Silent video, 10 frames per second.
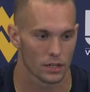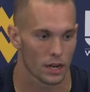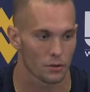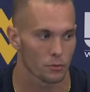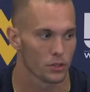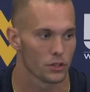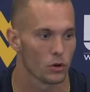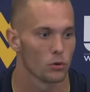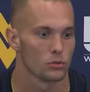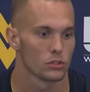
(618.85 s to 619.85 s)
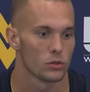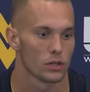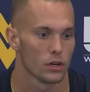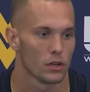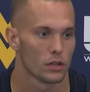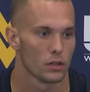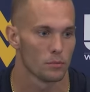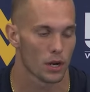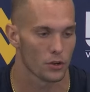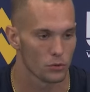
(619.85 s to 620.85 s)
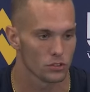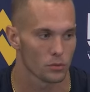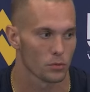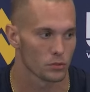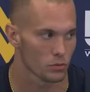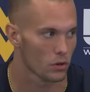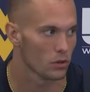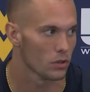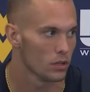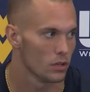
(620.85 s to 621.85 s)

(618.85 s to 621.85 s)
and I didn't really know what was going on, but I knew something was wrong.